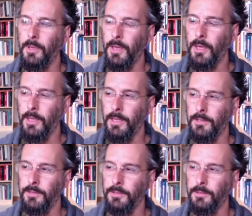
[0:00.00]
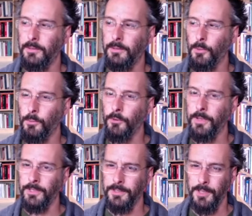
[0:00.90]
And we're
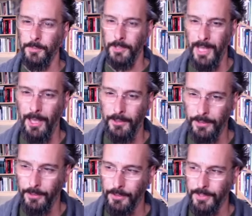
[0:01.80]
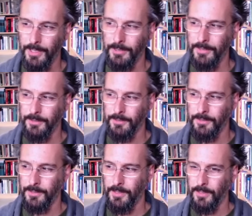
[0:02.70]
moving into something now that looks like
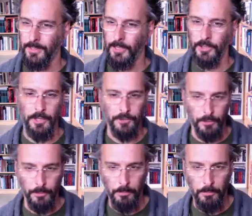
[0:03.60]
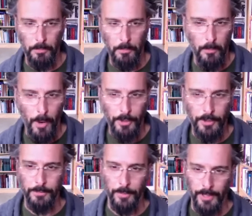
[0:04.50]
this educational
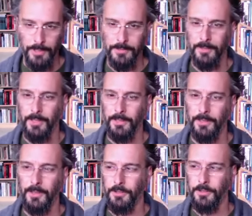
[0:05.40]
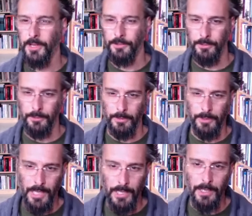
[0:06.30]
marketplace, like an educational
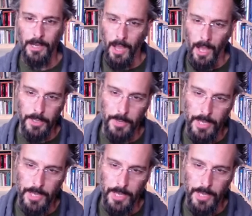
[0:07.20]
gig economy.